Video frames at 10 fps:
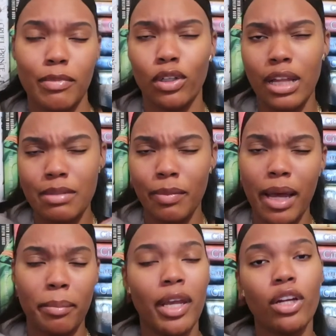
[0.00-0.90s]
middle class
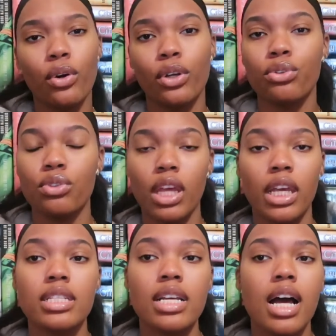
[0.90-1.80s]
black men going through
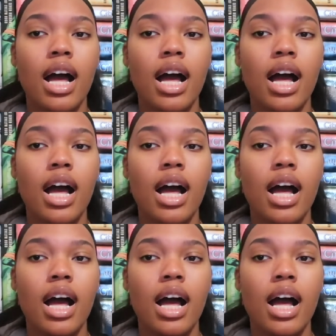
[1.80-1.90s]
things.